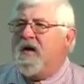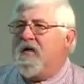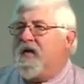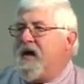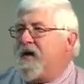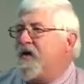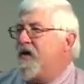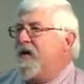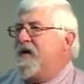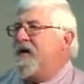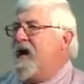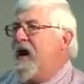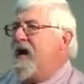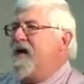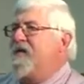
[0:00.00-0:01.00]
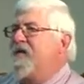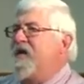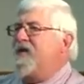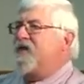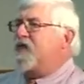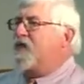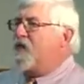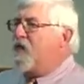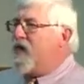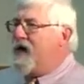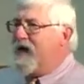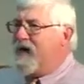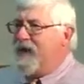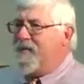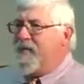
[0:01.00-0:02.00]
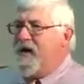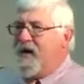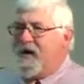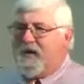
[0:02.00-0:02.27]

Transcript: They could not even dream